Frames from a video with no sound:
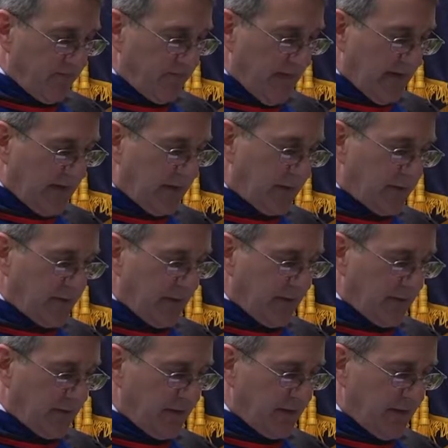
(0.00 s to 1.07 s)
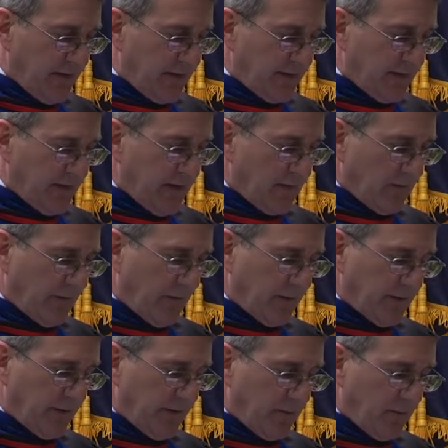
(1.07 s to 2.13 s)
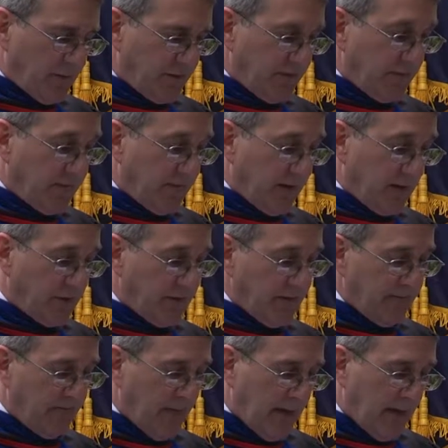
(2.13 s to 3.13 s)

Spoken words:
At Hillsdale, she attends the University Christian Fellowship,